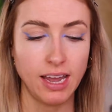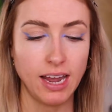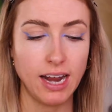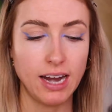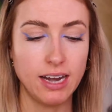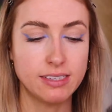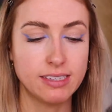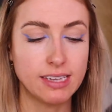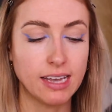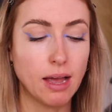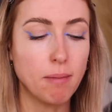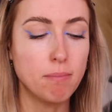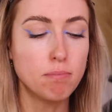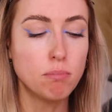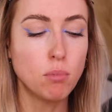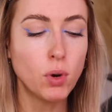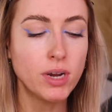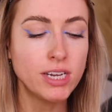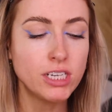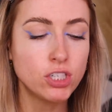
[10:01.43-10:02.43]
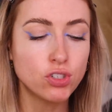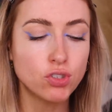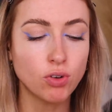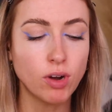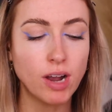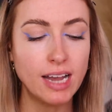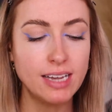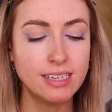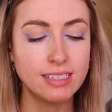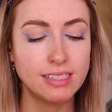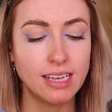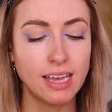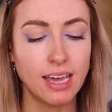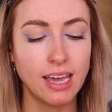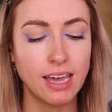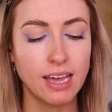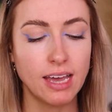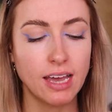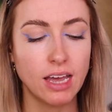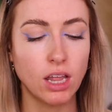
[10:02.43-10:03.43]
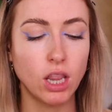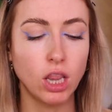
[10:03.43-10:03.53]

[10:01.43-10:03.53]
and it's like a moisturizing